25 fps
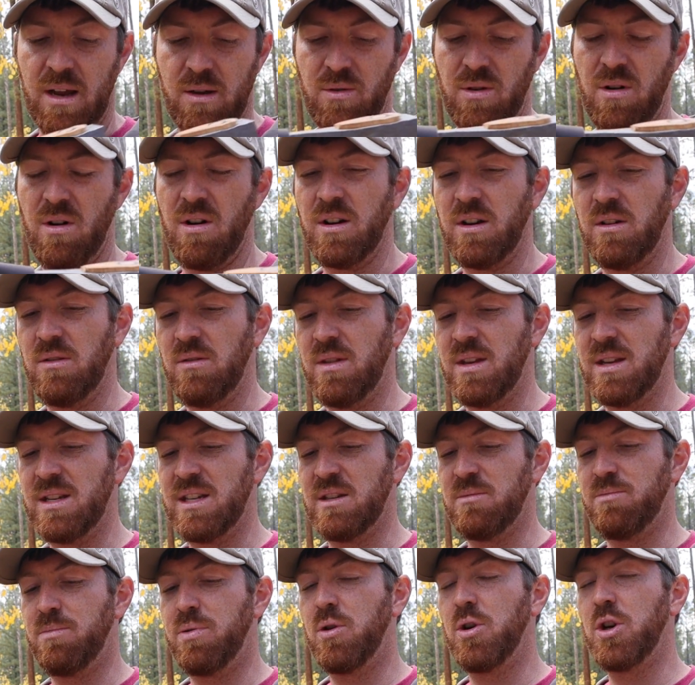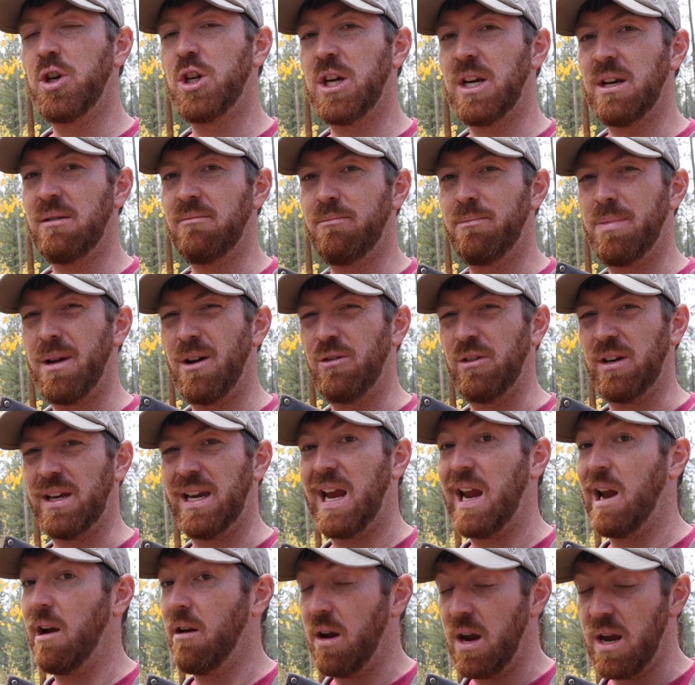I would argue this is pushing belt
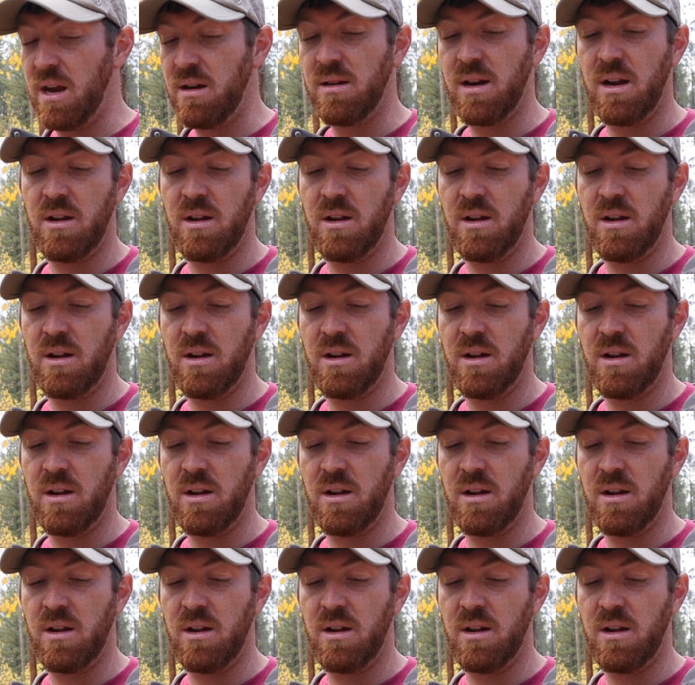carry.